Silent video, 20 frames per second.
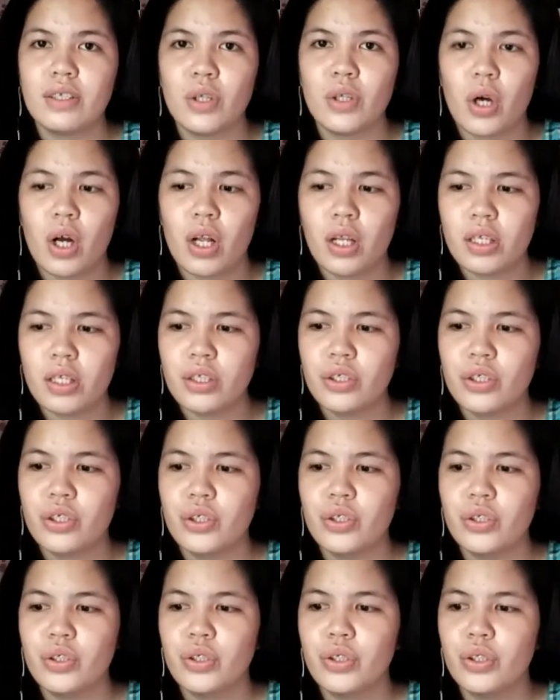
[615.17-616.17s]

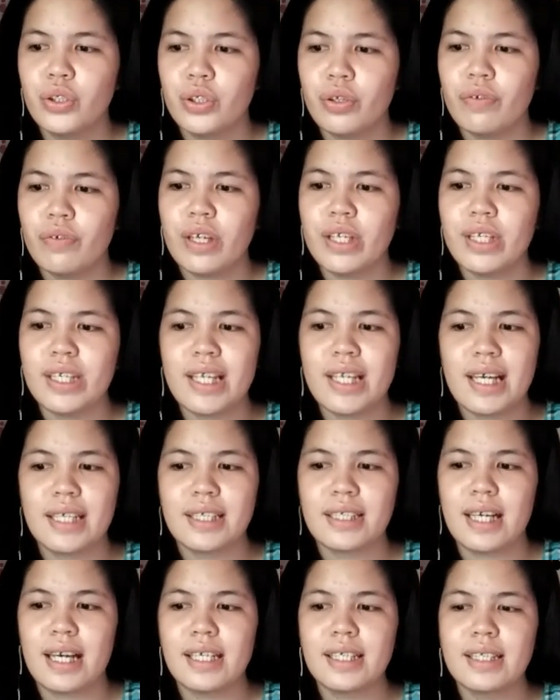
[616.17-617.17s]
knowledge driven
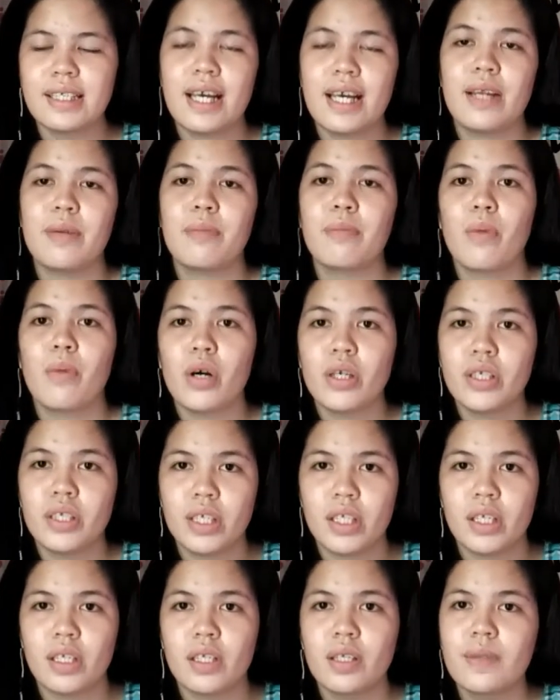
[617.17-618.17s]
DSS, and
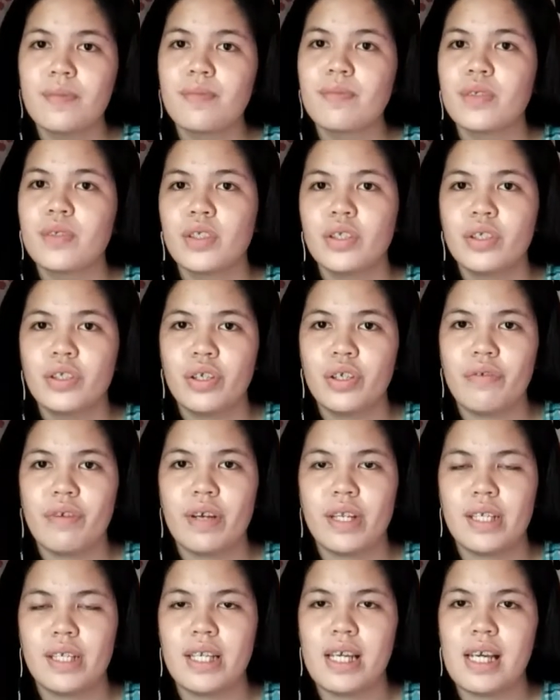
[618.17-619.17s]
model
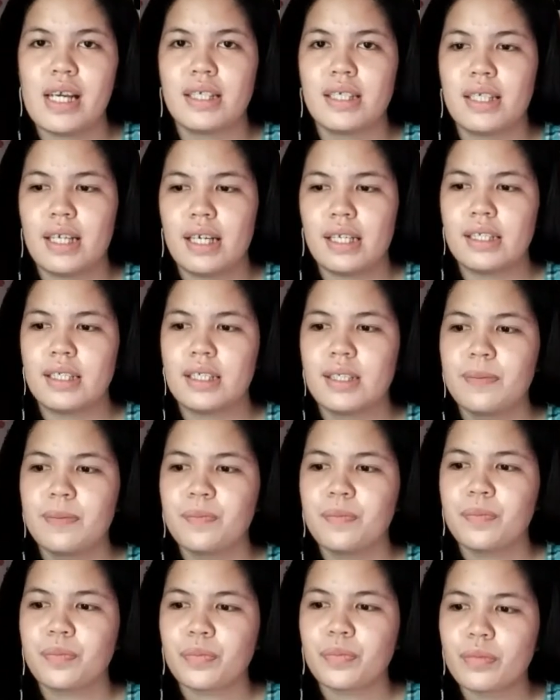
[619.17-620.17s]
driven DSS.
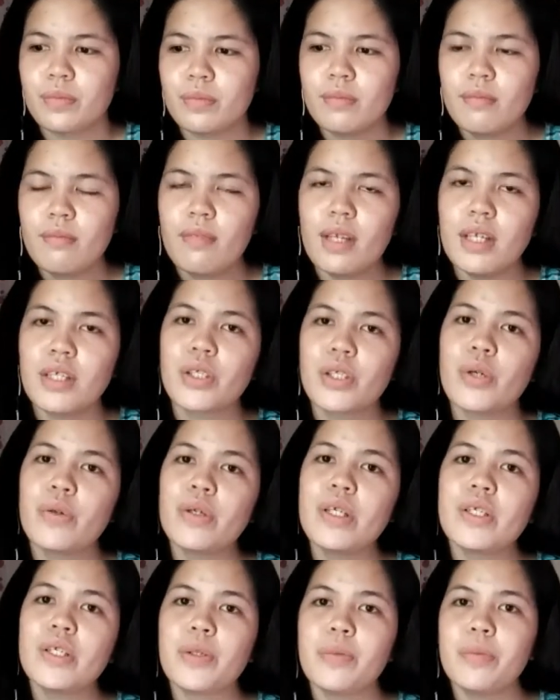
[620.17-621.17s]
So
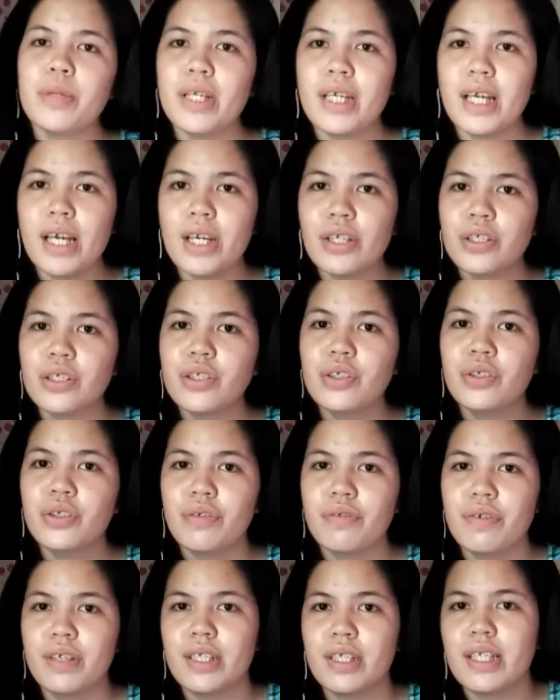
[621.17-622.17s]
in communication
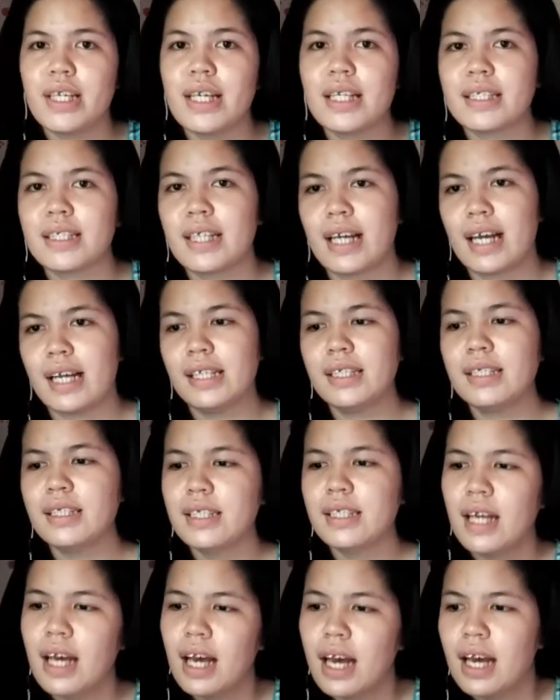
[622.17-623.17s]
driven
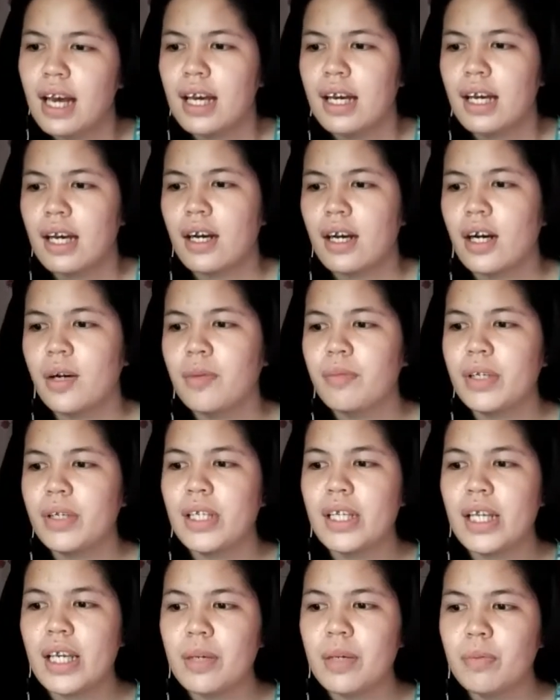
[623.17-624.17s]
DSS,
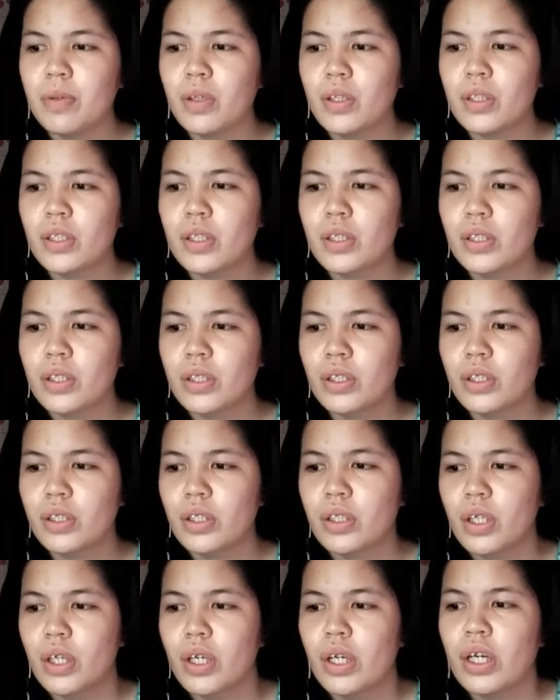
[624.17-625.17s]
enables